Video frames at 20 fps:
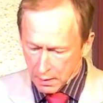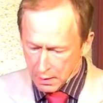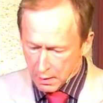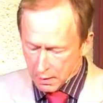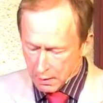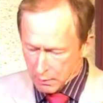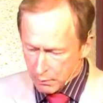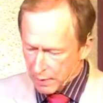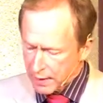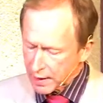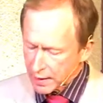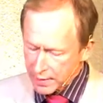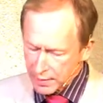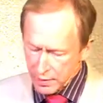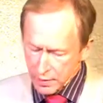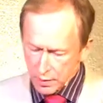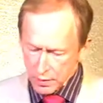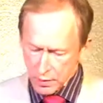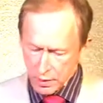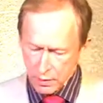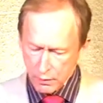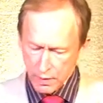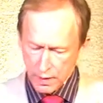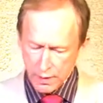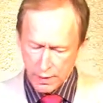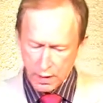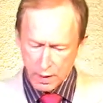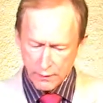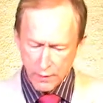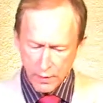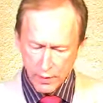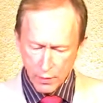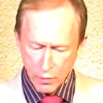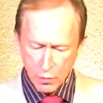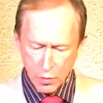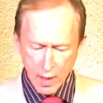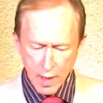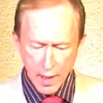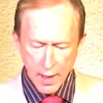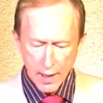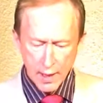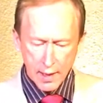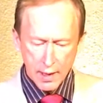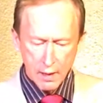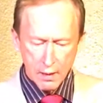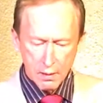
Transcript: Because to uncover the why,